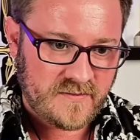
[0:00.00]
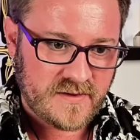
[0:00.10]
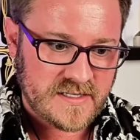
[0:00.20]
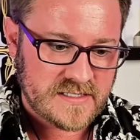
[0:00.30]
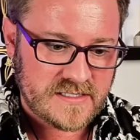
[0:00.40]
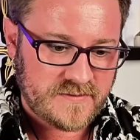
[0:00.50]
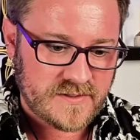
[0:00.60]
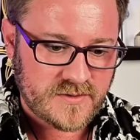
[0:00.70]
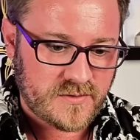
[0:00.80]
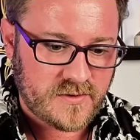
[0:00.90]
For this
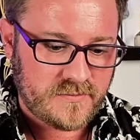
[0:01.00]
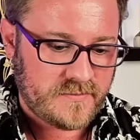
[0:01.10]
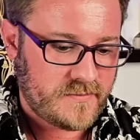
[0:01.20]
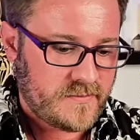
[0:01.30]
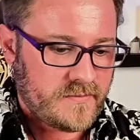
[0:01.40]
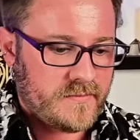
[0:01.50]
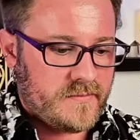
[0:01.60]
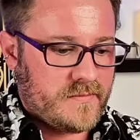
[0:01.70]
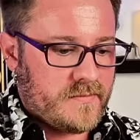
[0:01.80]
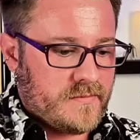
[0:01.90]
individual.
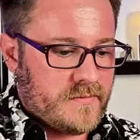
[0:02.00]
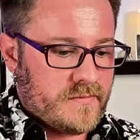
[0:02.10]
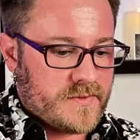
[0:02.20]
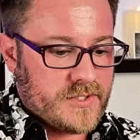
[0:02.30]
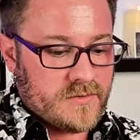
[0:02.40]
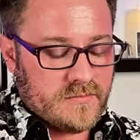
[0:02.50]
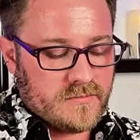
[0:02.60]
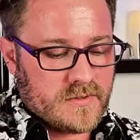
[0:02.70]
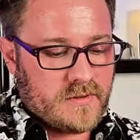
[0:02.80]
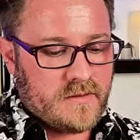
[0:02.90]
Two?
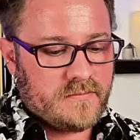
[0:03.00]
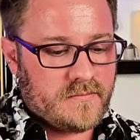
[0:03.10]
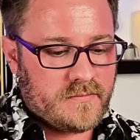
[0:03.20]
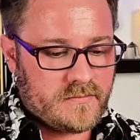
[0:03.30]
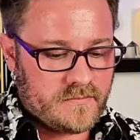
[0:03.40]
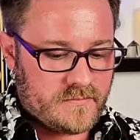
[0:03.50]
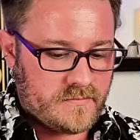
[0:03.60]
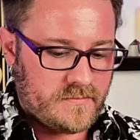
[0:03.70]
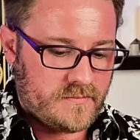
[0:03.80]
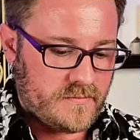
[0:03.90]
Okay.
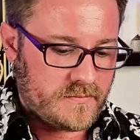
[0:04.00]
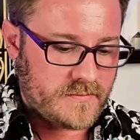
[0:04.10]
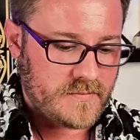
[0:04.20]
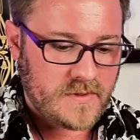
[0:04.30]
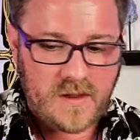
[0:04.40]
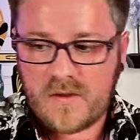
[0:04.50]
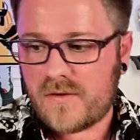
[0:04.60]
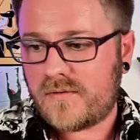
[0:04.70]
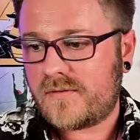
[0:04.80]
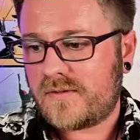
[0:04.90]

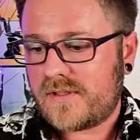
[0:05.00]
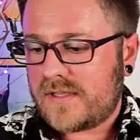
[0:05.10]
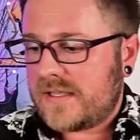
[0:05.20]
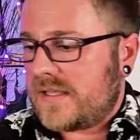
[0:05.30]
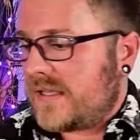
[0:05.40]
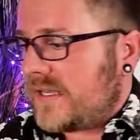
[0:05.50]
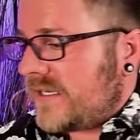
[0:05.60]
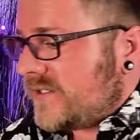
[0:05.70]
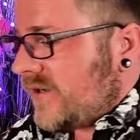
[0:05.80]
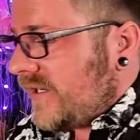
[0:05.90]
Oh.
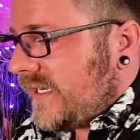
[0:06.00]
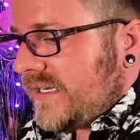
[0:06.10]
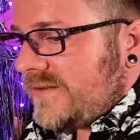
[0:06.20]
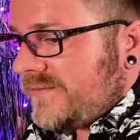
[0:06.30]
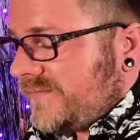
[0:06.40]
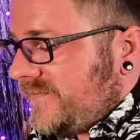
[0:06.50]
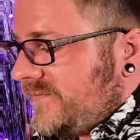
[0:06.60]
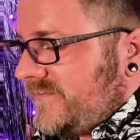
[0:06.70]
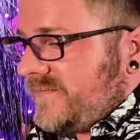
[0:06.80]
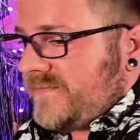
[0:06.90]
Eternity.
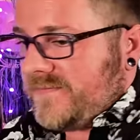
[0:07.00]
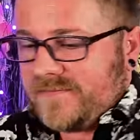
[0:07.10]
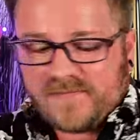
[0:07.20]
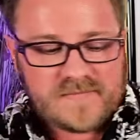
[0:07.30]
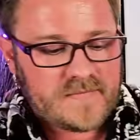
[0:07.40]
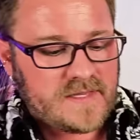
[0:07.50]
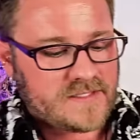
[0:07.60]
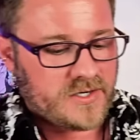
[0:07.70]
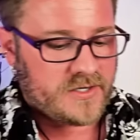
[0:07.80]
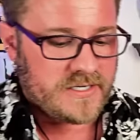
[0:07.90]

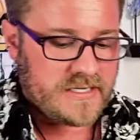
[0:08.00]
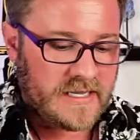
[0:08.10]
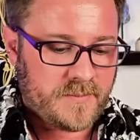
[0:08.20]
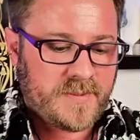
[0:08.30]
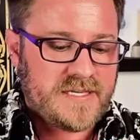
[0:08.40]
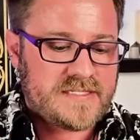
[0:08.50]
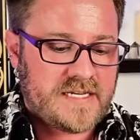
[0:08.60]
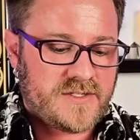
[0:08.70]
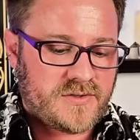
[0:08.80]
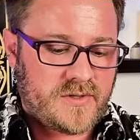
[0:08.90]
Eternity and Peace
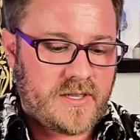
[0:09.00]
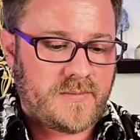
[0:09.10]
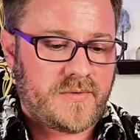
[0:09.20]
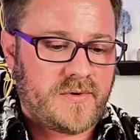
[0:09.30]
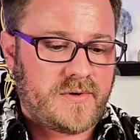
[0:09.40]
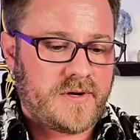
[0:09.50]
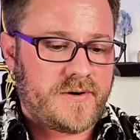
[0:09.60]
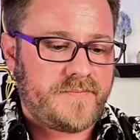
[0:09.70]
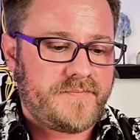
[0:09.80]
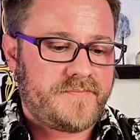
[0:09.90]
Angel came through
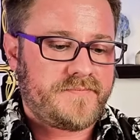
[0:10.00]
here.